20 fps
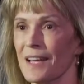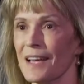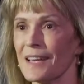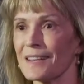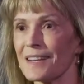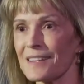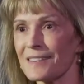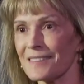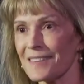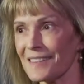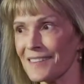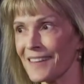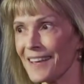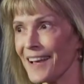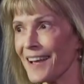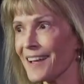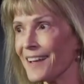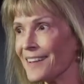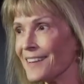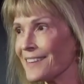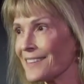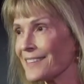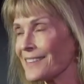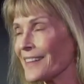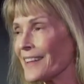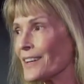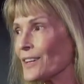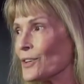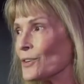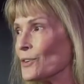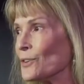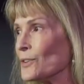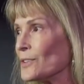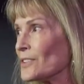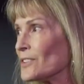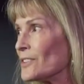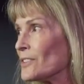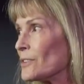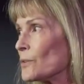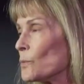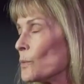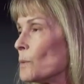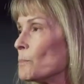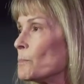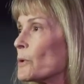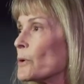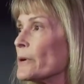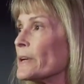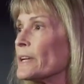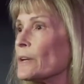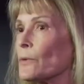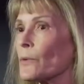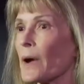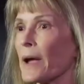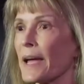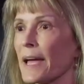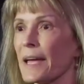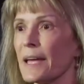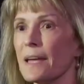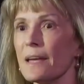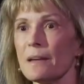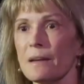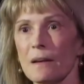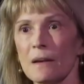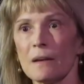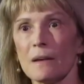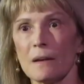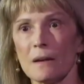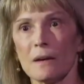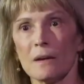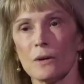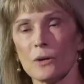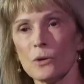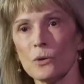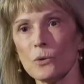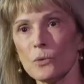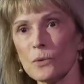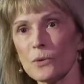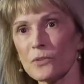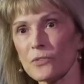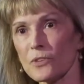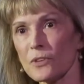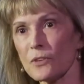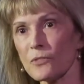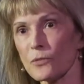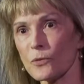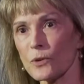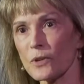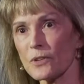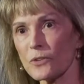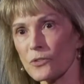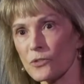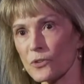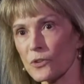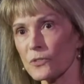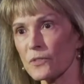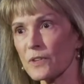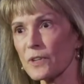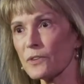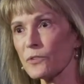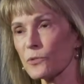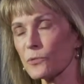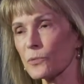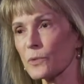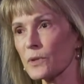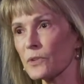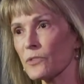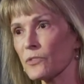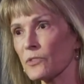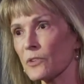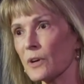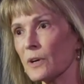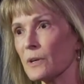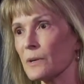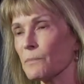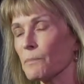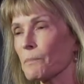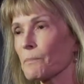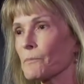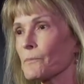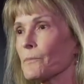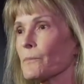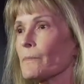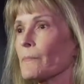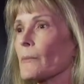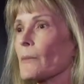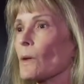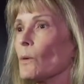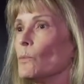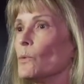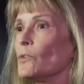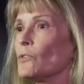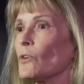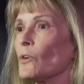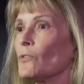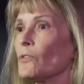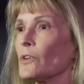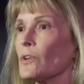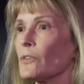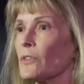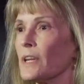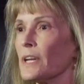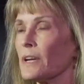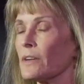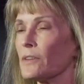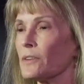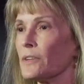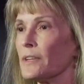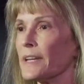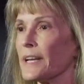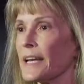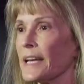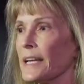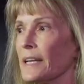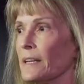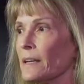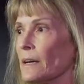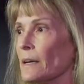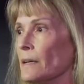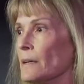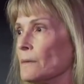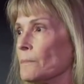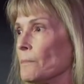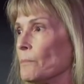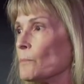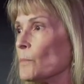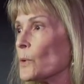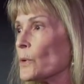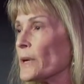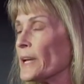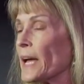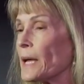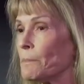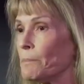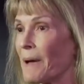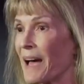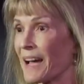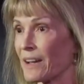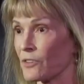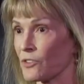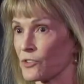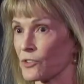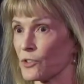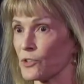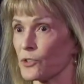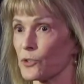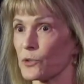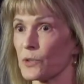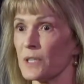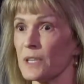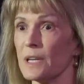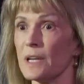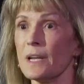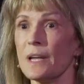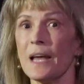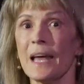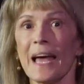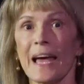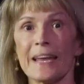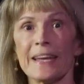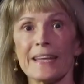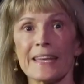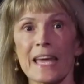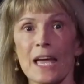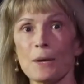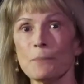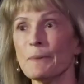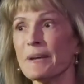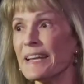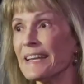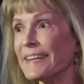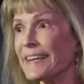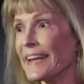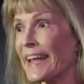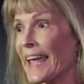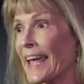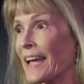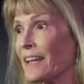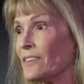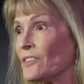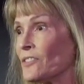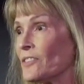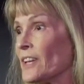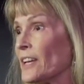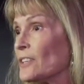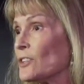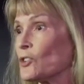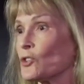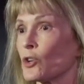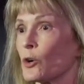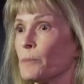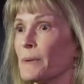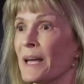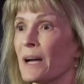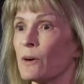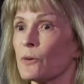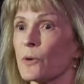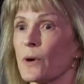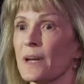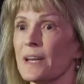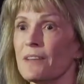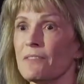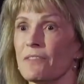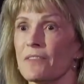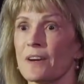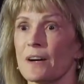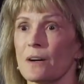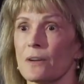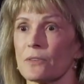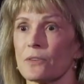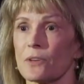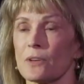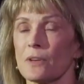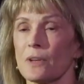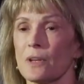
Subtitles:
And I say, yeah, like who? And she said, well, Murray Gray, who was in the Foreign Service, was over the other day. Murray had back surgery, and he came and he did a handstand to show me how great he felt.